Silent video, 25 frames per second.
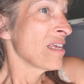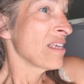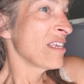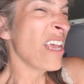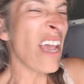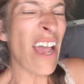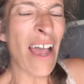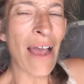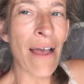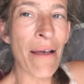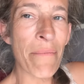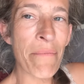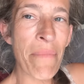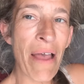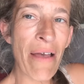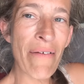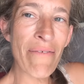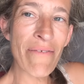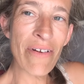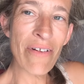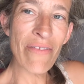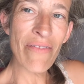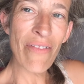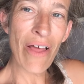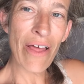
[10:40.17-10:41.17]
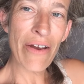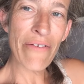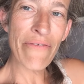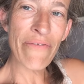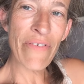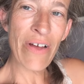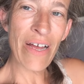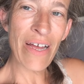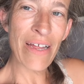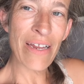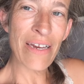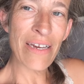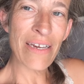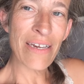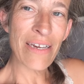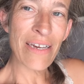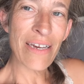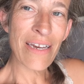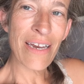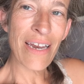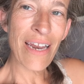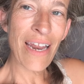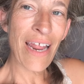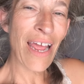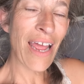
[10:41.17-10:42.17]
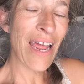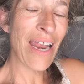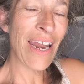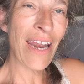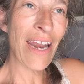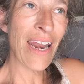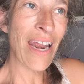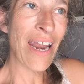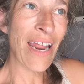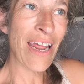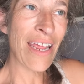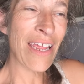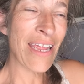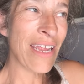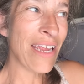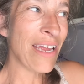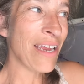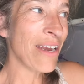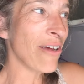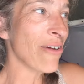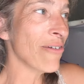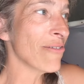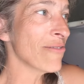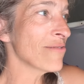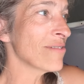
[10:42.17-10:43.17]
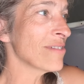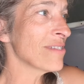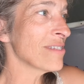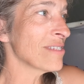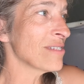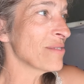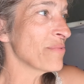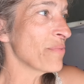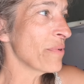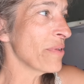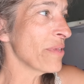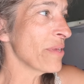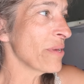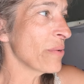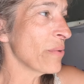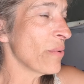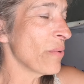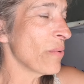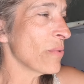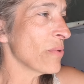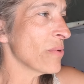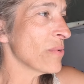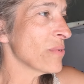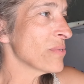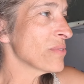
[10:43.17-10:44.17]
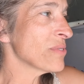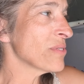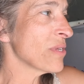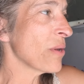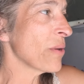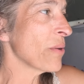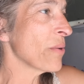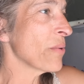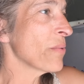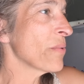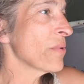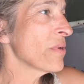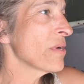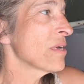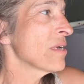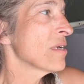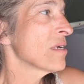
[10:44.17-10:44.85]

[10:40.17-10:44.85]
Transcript: having a lot of fun. And, you know, it's really cool. So